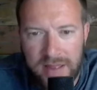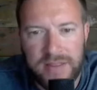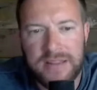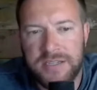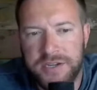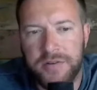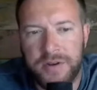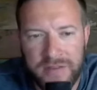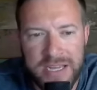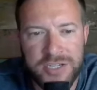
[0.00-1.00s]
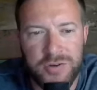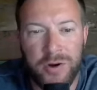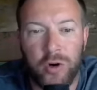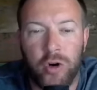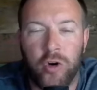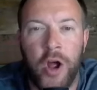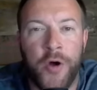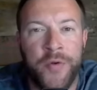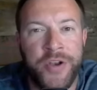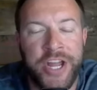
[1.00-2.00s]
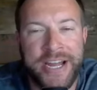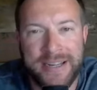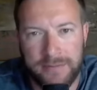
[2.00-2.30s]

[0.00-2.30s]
Then the children of Israel groaned